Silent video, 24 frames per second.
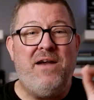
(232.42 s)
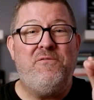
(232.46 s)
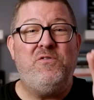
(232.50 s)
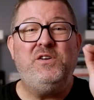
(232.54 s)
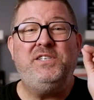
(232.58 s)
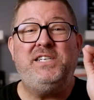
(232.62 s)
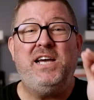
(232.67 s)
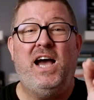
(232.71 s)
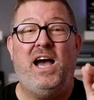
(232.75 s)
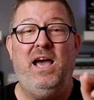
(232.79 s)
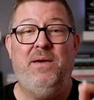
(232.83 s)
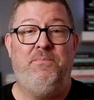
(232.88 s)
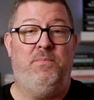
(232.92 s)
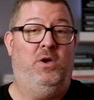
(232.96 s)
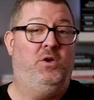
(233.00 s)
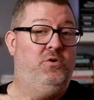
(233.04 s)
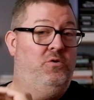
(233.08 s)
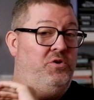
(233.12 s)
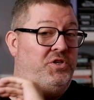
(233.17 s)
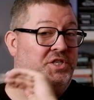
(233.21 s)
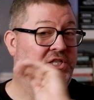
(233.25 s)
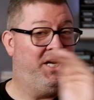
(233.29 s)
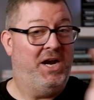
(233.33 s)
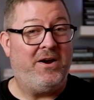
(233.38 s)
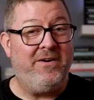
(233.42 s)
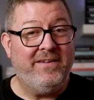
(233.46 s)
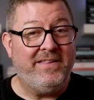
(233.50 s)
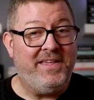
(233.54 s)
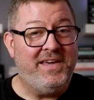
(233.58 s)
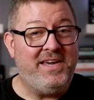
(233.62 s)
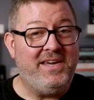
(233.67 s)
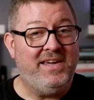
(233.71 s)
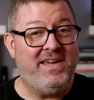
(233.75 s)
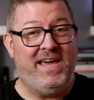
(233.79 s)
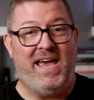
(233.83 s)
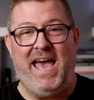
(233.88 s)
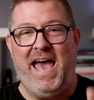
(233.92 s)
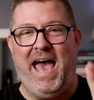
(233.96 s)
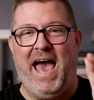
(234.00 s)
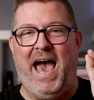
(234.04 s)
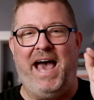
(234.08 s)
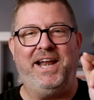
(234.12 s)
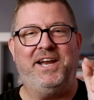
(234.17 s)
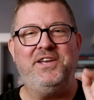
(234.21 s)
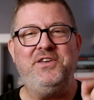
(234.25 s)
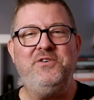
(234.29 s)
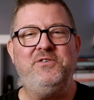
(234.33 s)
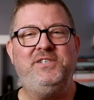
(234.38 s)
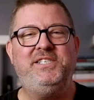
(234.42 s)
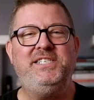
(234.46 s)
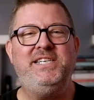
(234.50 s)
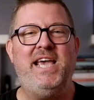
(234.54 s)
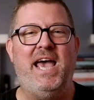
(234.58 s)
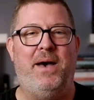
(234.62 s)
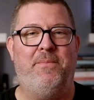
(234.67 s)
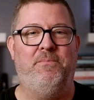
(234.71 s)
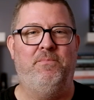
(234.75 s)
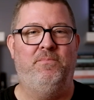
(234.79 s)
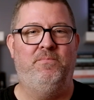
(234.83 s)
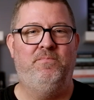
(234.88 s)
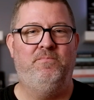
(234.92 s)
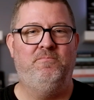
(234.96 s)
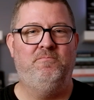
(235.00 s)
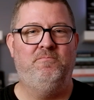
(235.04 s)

every time you share a link, add a UTM.